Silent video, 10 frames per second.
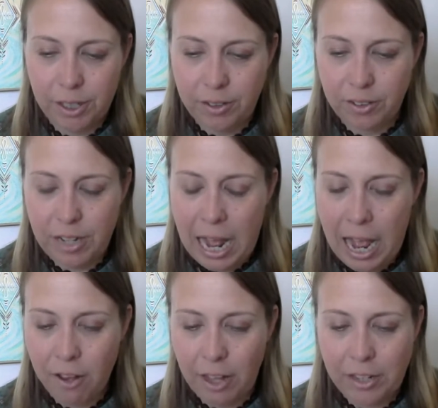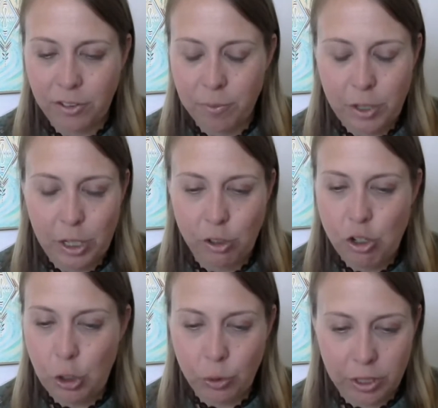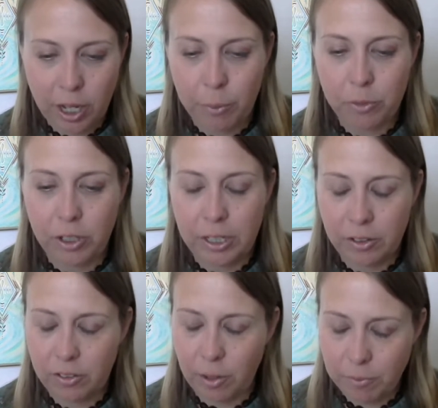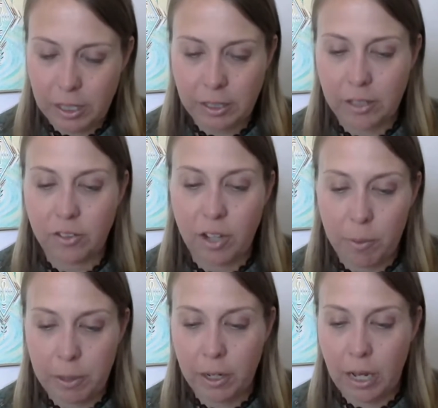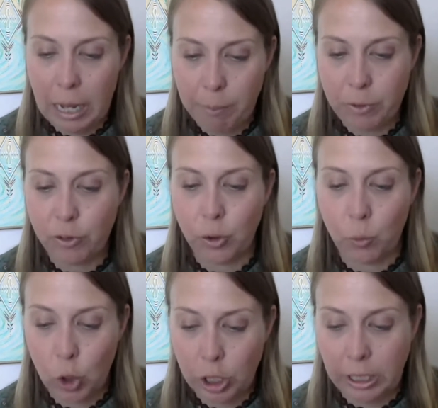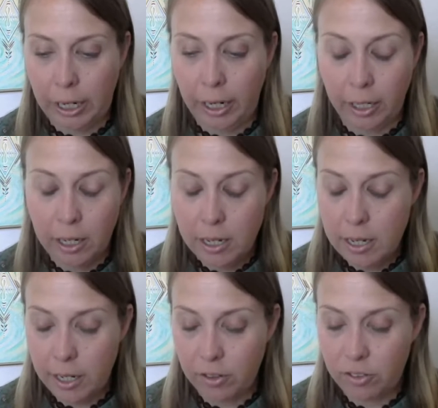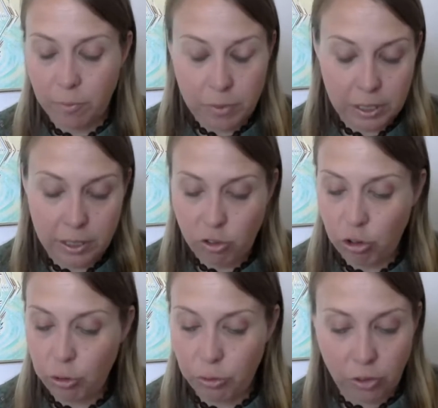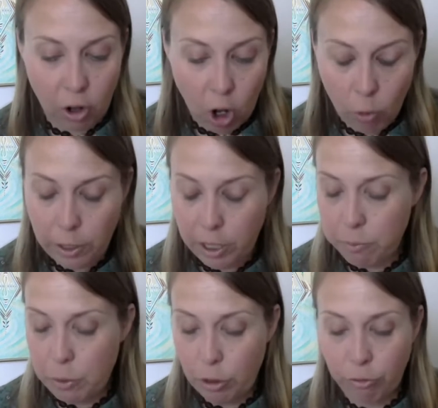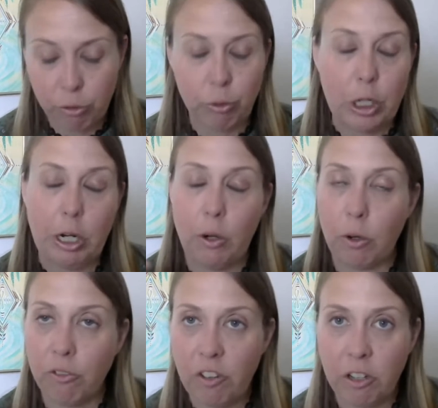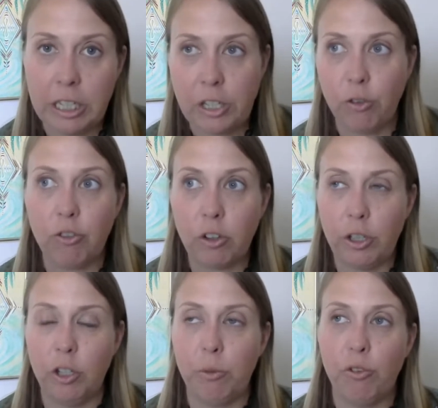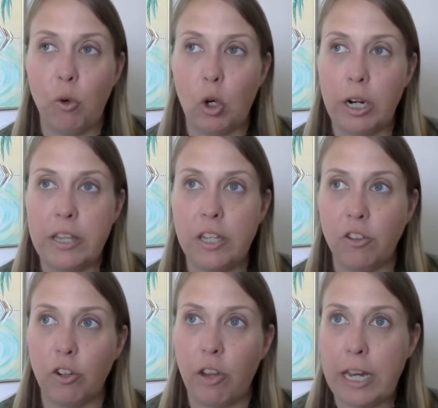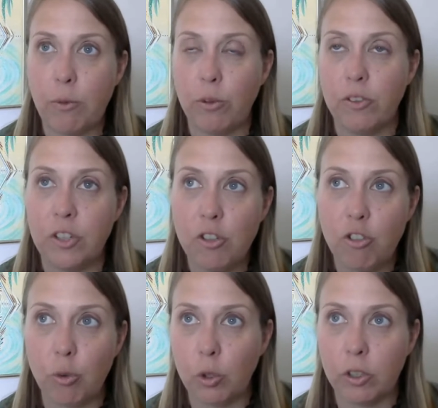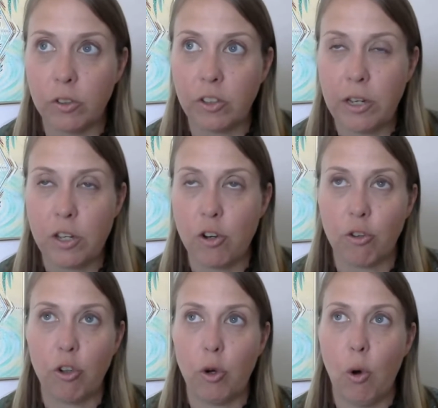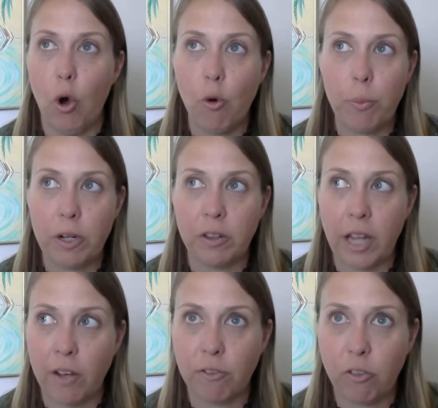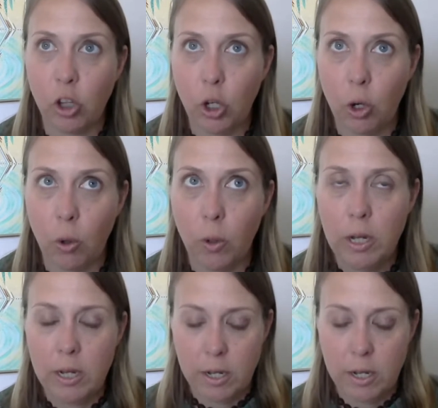It's not like something new that comes in. It's something that's coming up as you're working, and it's something that you've already moved through or felt like you've cleared before. And these are like residuals, and you're so open in that flow